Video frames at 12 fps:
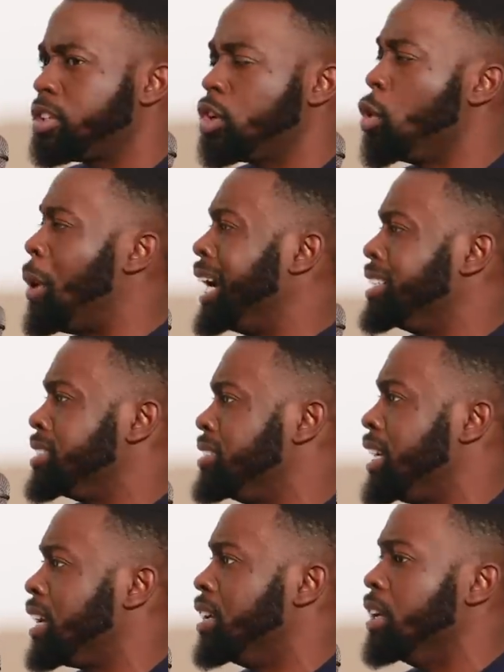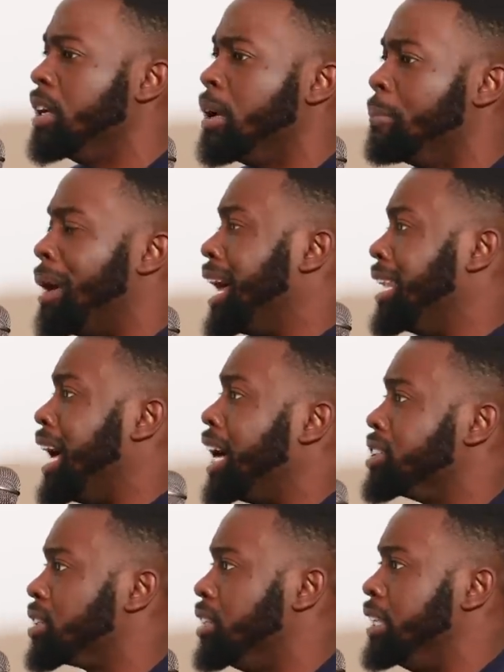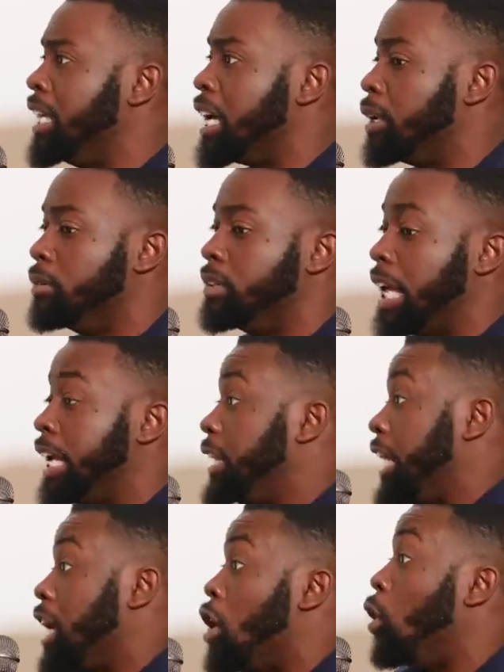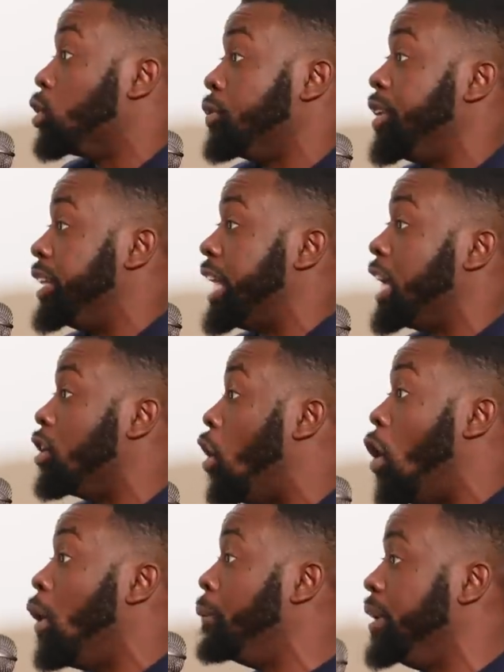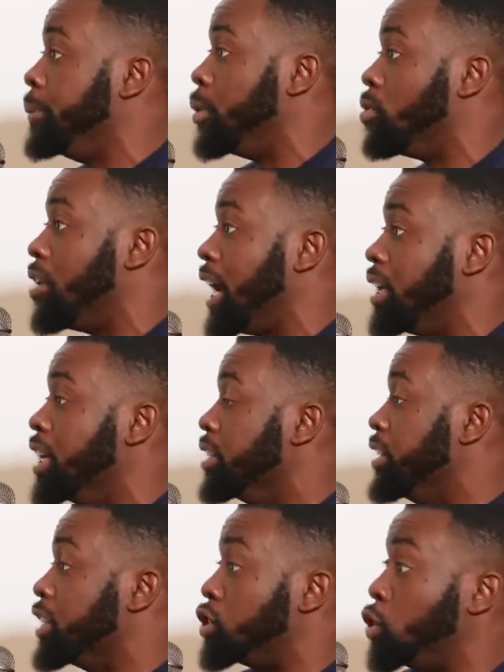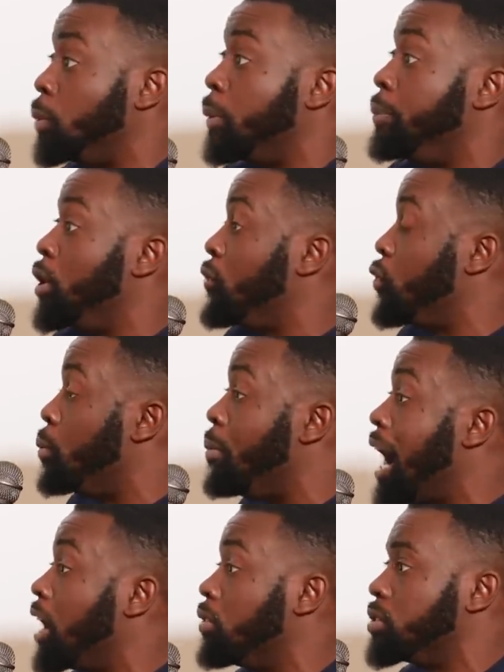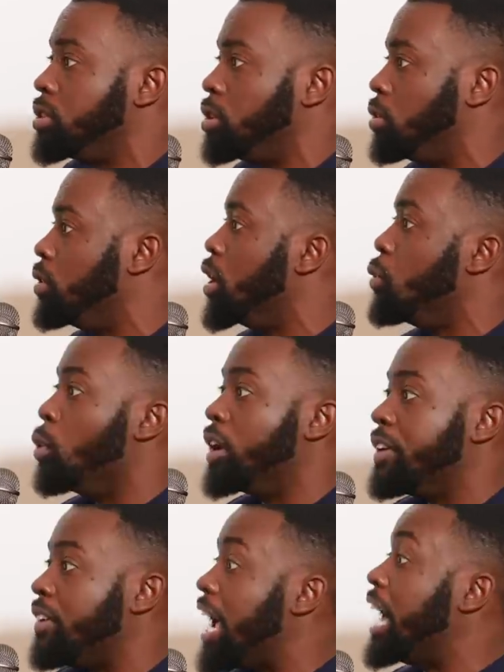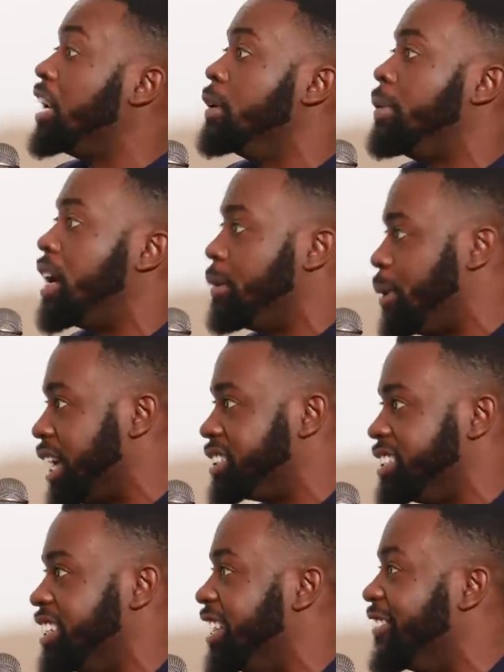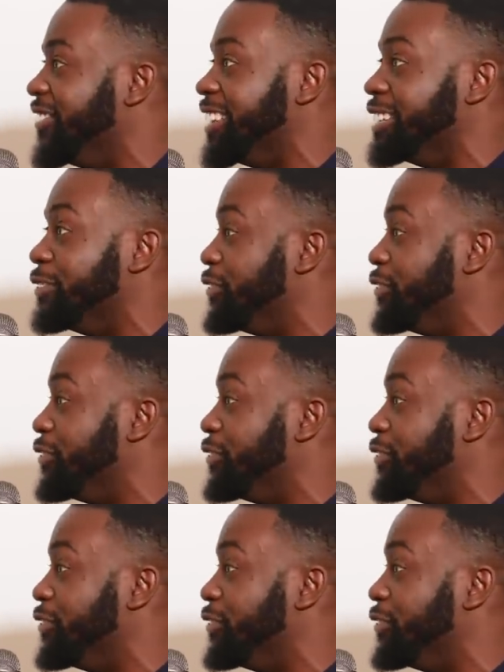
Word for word: who I just think biologically they can they they cultivate that in all people, right? Mm-hmm. super beautiful models who will give anybody passionate